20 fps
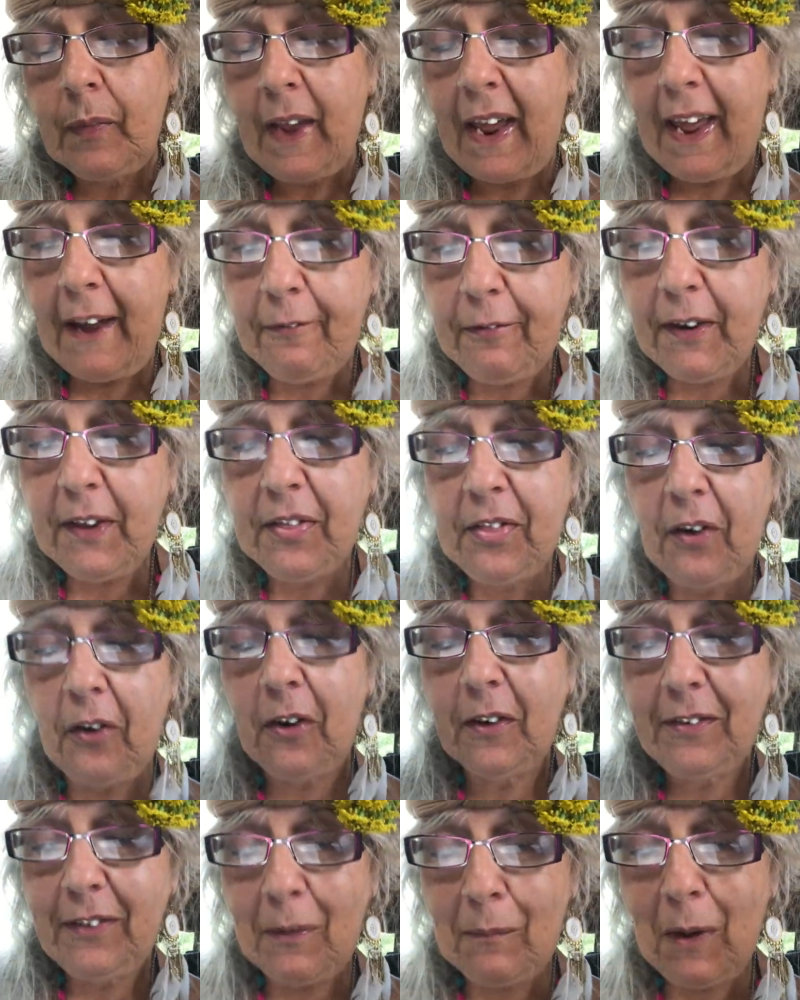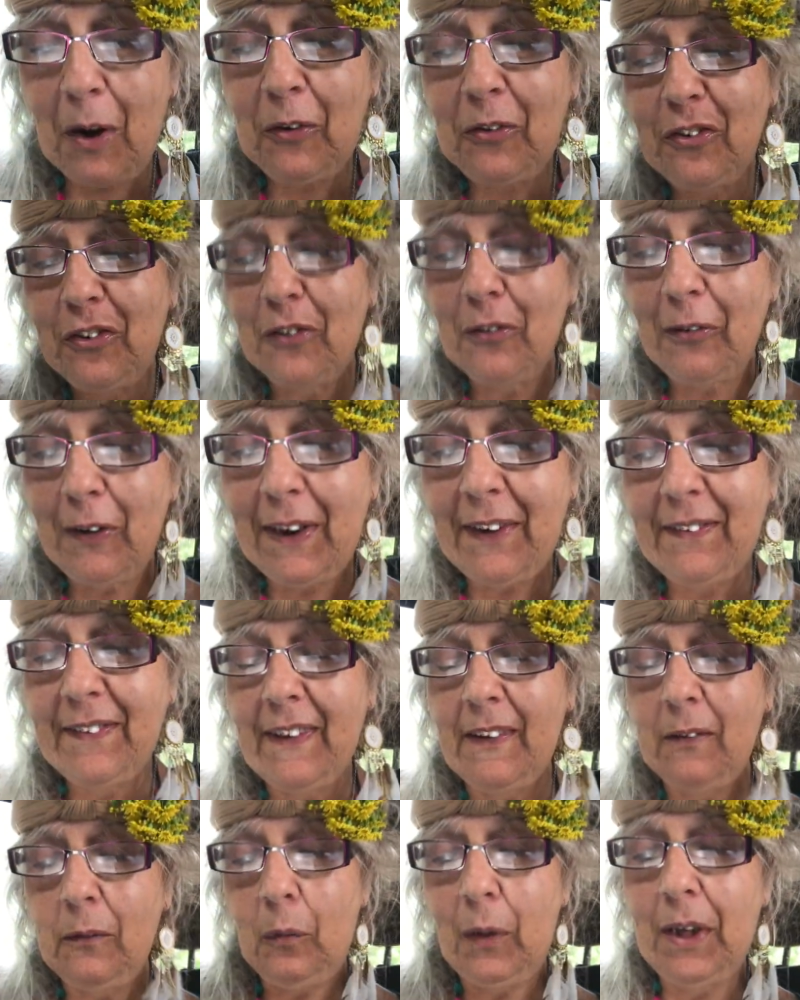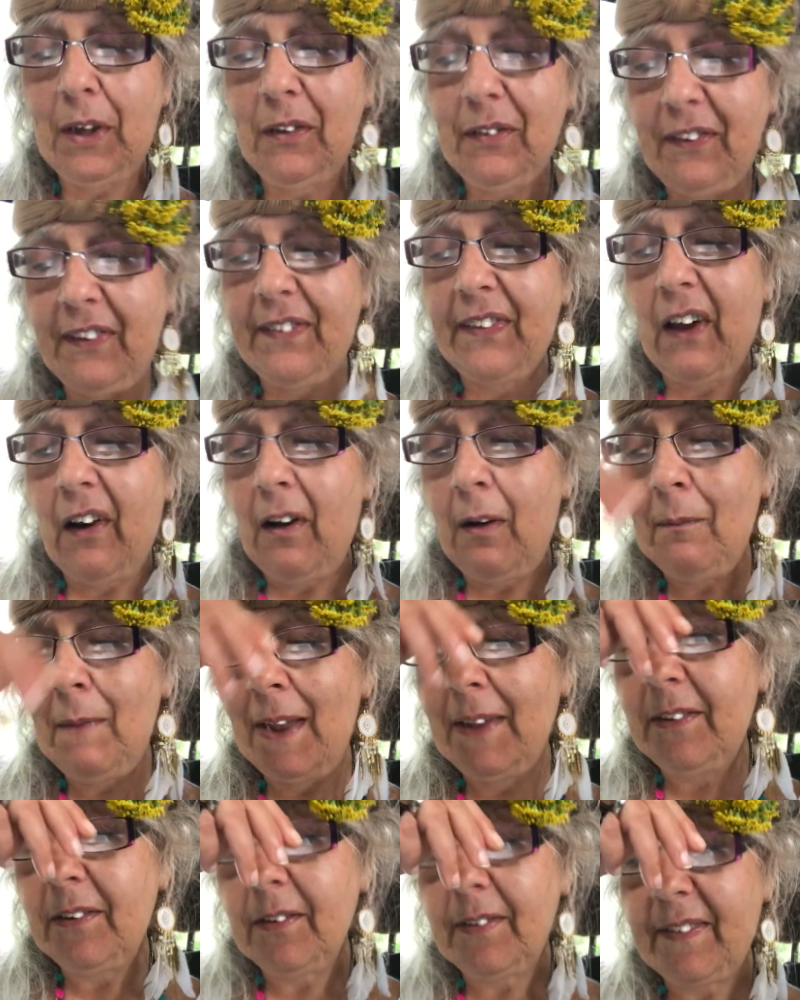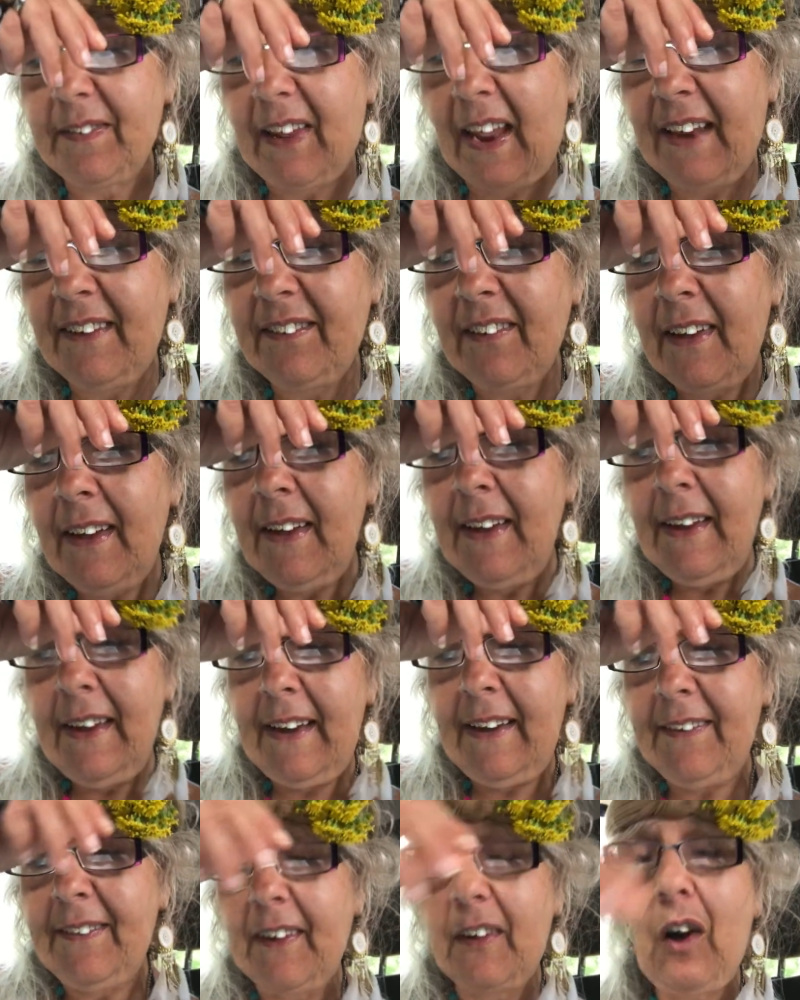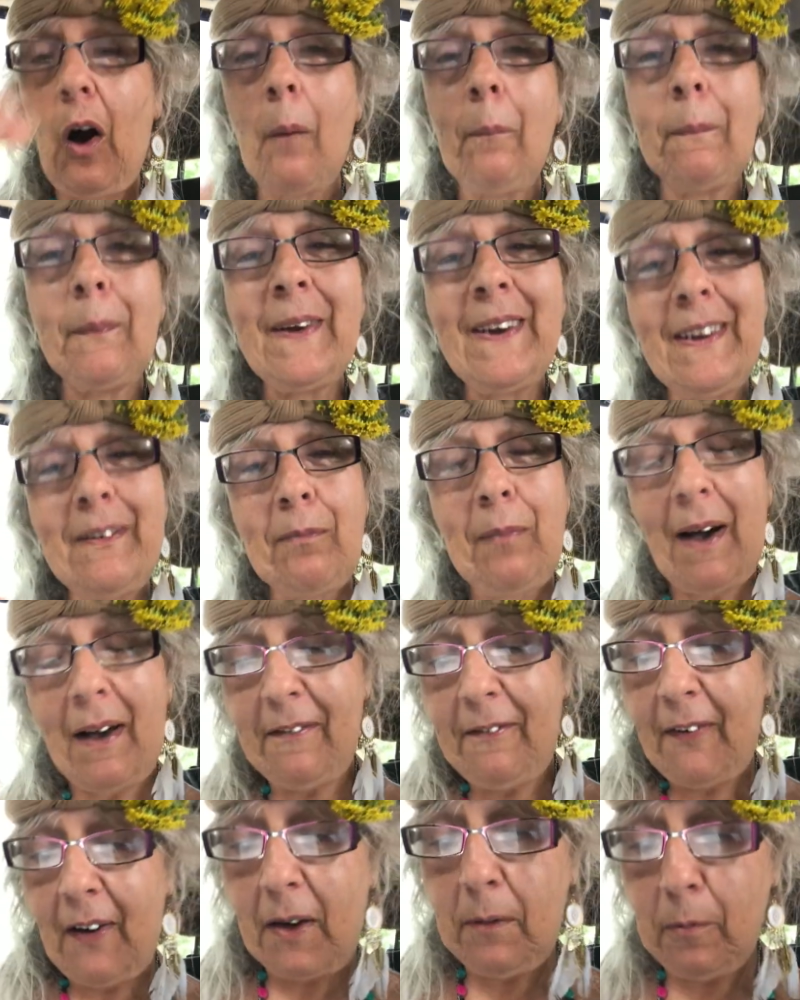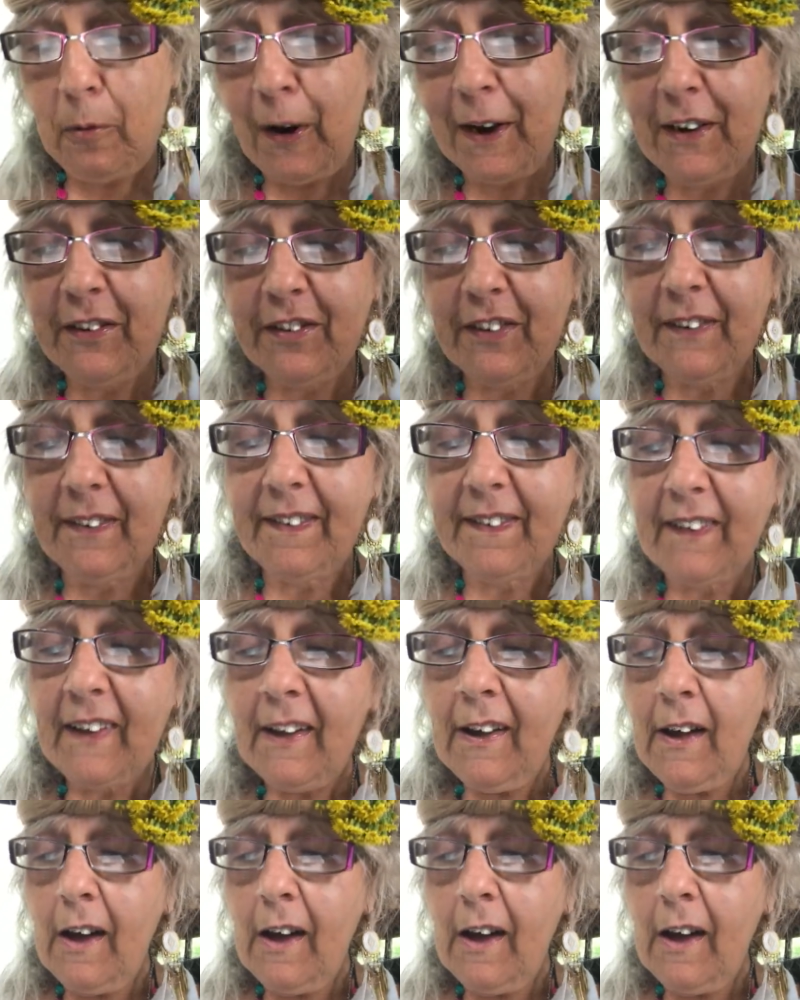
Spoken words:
Every thought, emotion, reason, will, desire, mental state is accompanied by vibrations,